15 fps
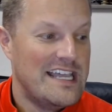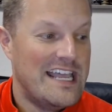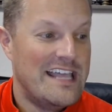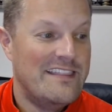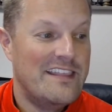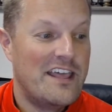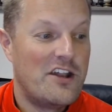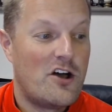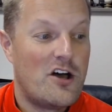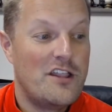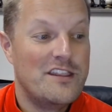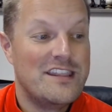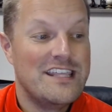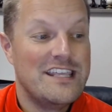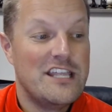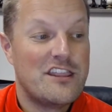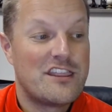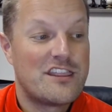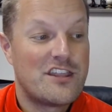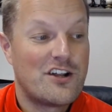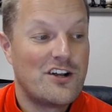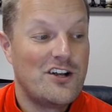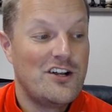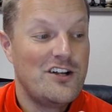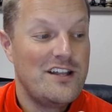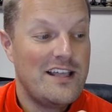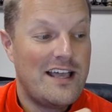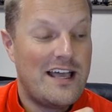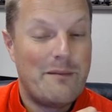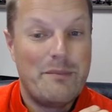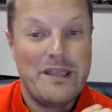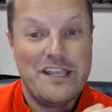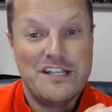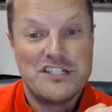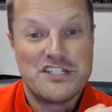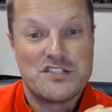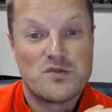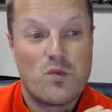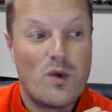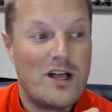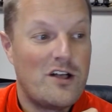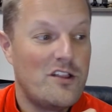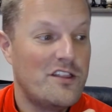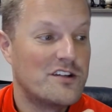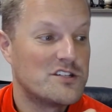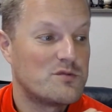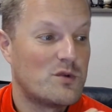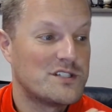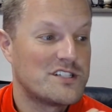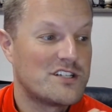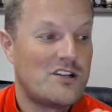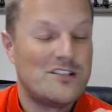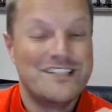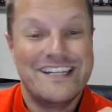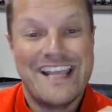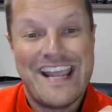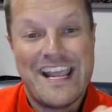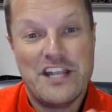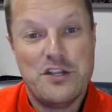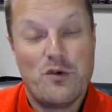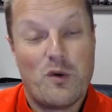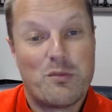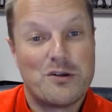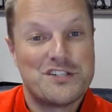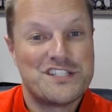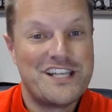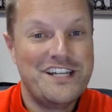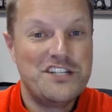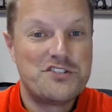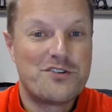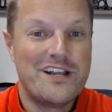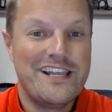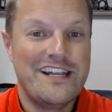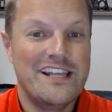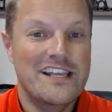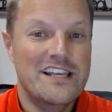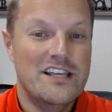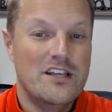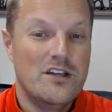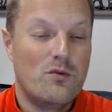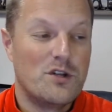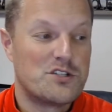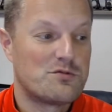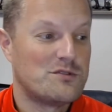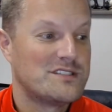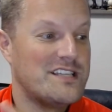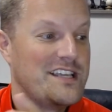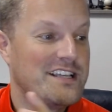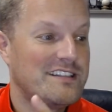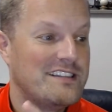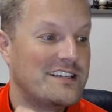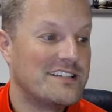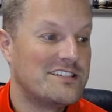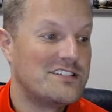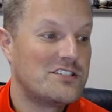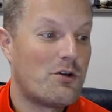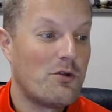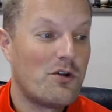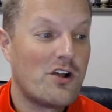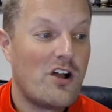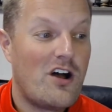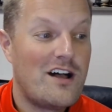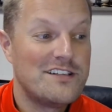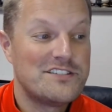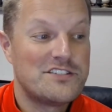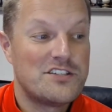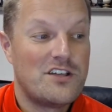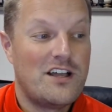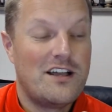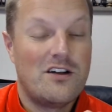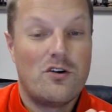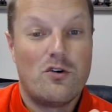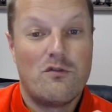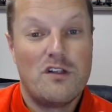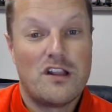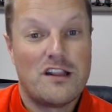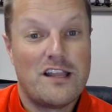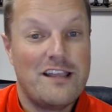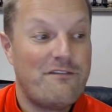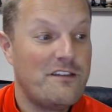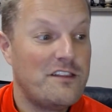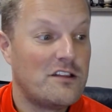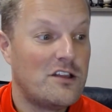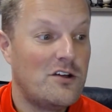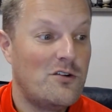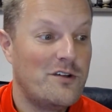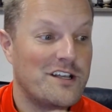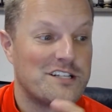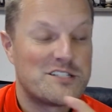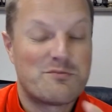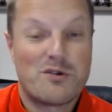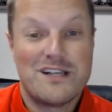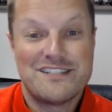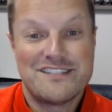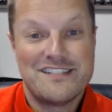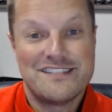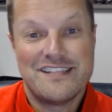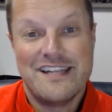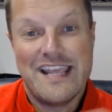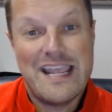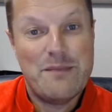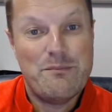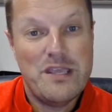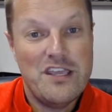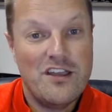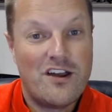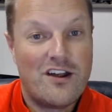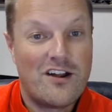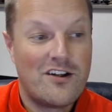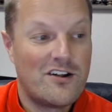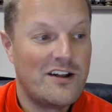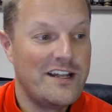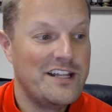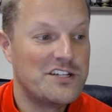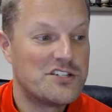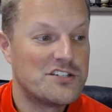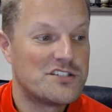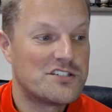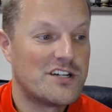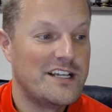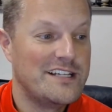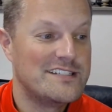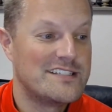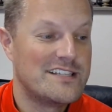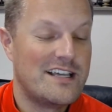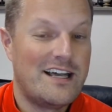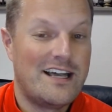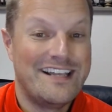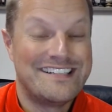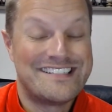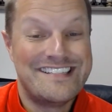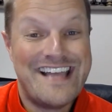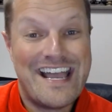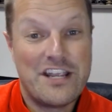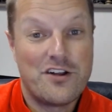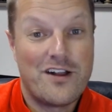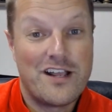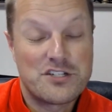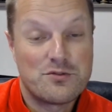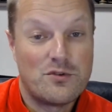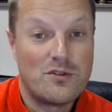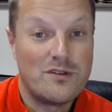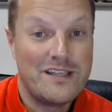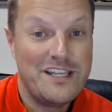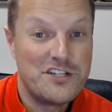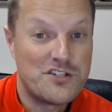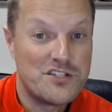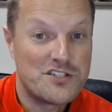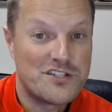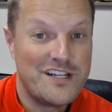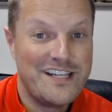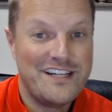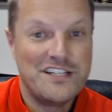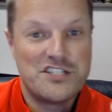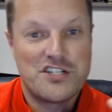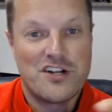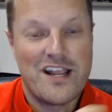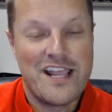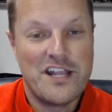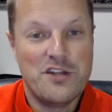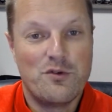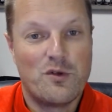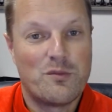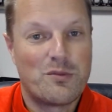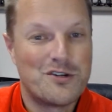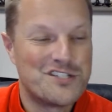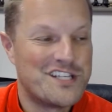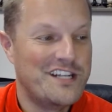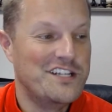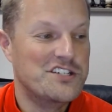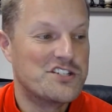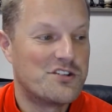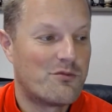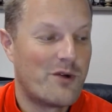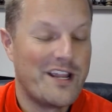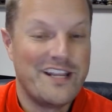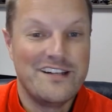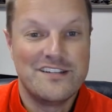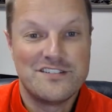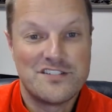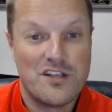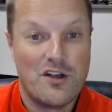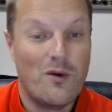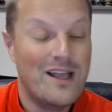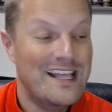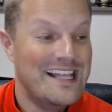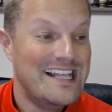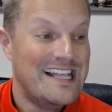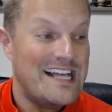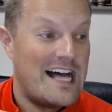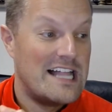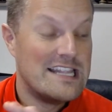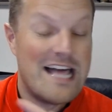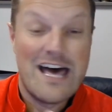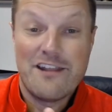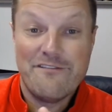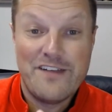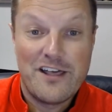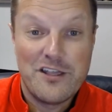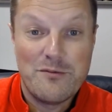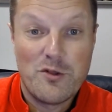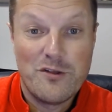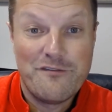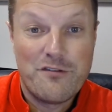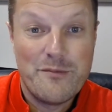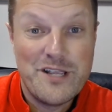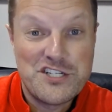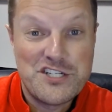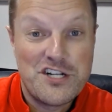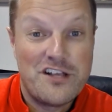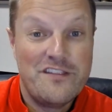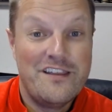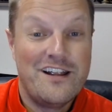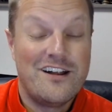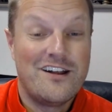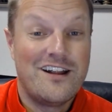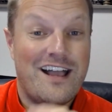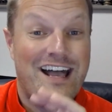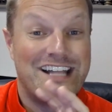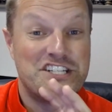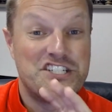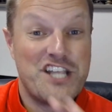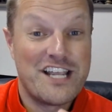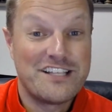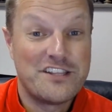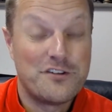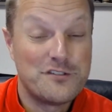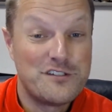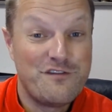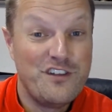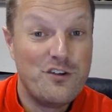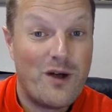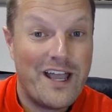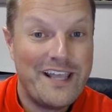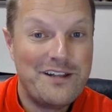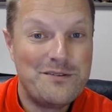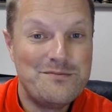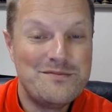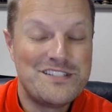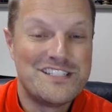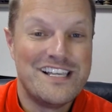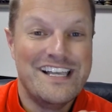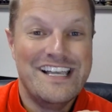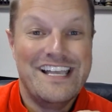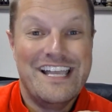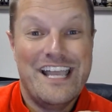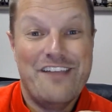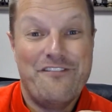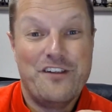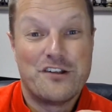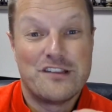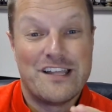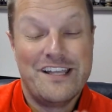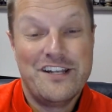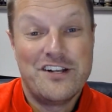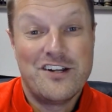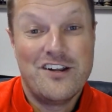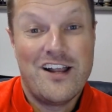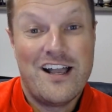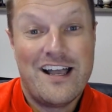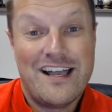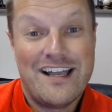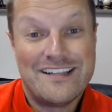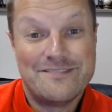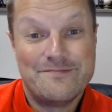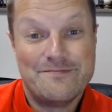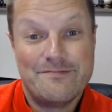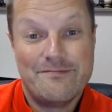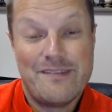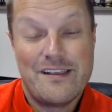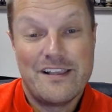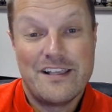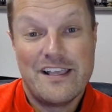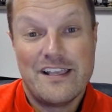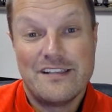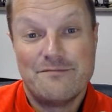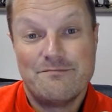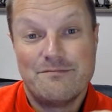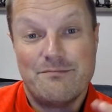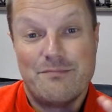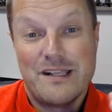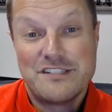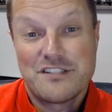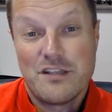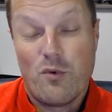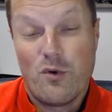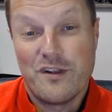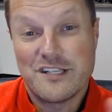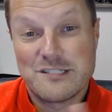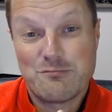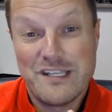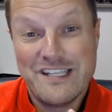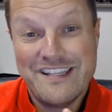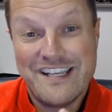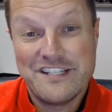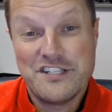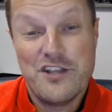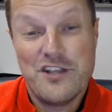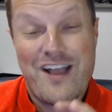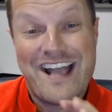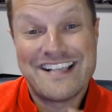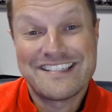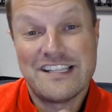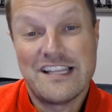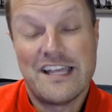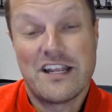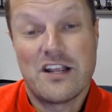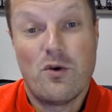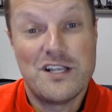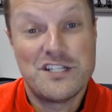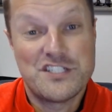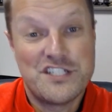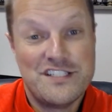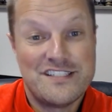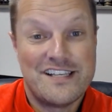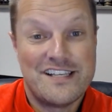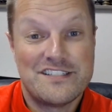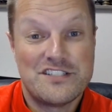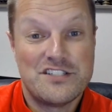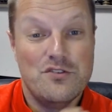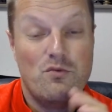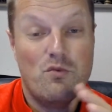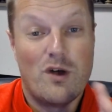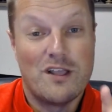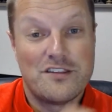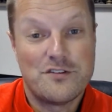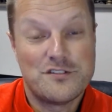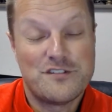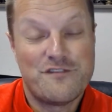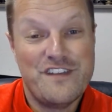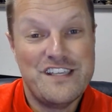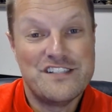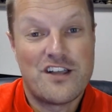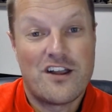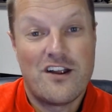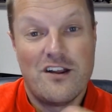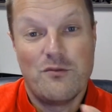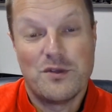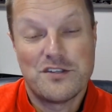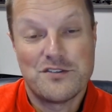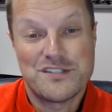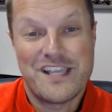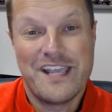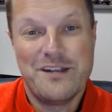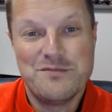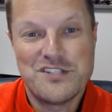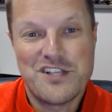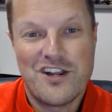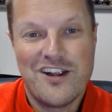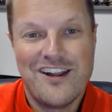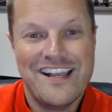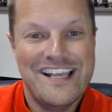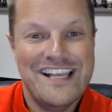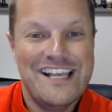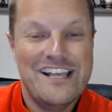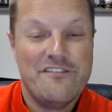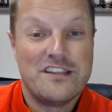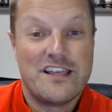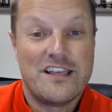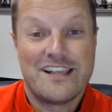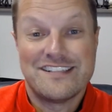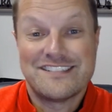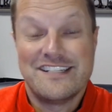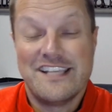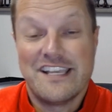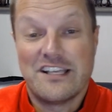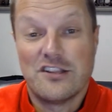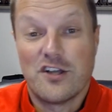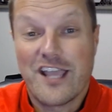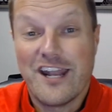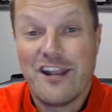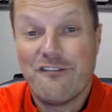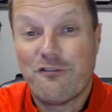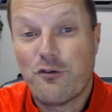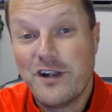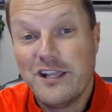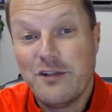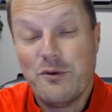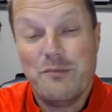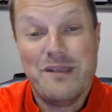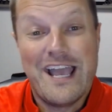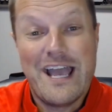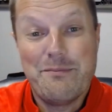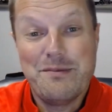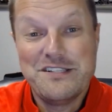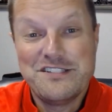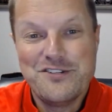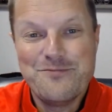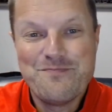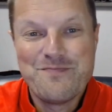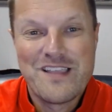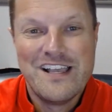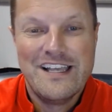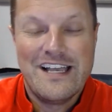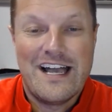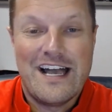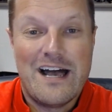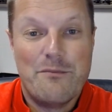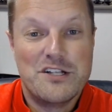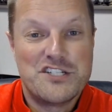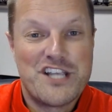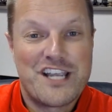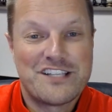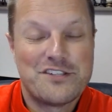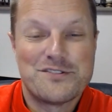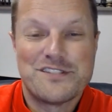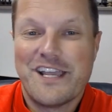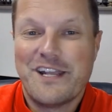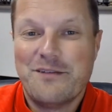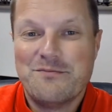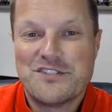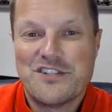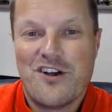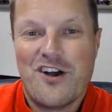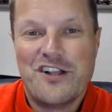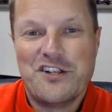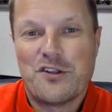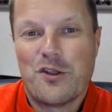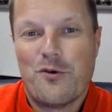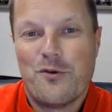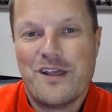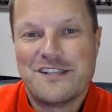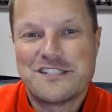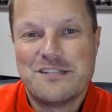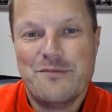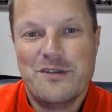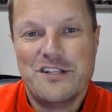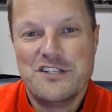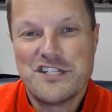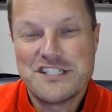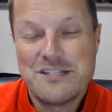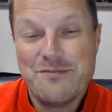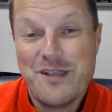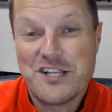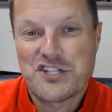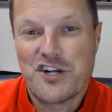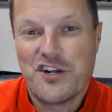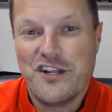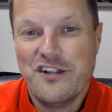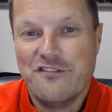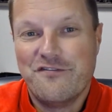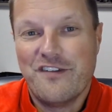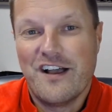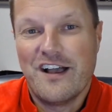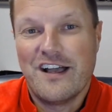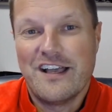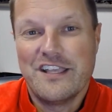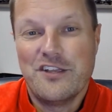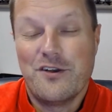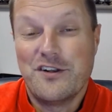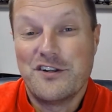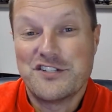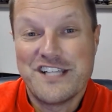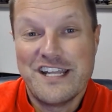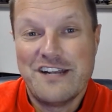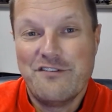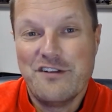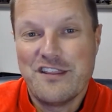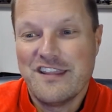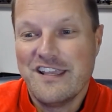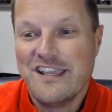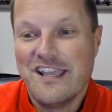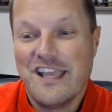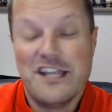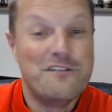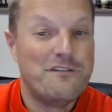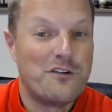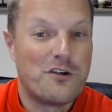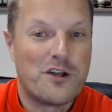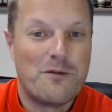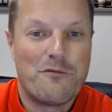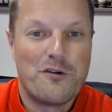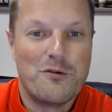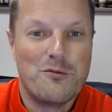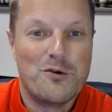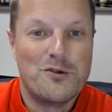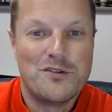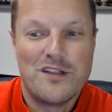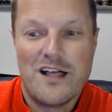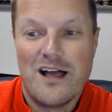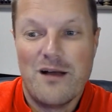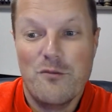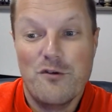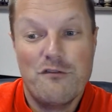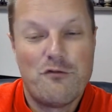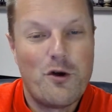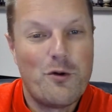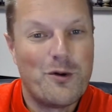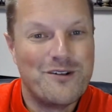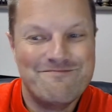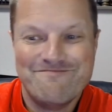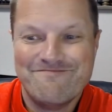And then on the third page as well, there's what's called an annual percentage rate, which will take the total costs over the life of the loan expressed as an APR or an interest rate. It's not your actual interest rate, it's your annual percentage rate. So a lot of valuable information on there. Check those few items. If your lender basically won't explain that to you, ask a lot of questions to what those fees are and what those items are. If you'd like us to take a look at it for you, we'd be happy to. But check those items on your loan estimate just to make sure you understand everything and you feel comfortable moving forward.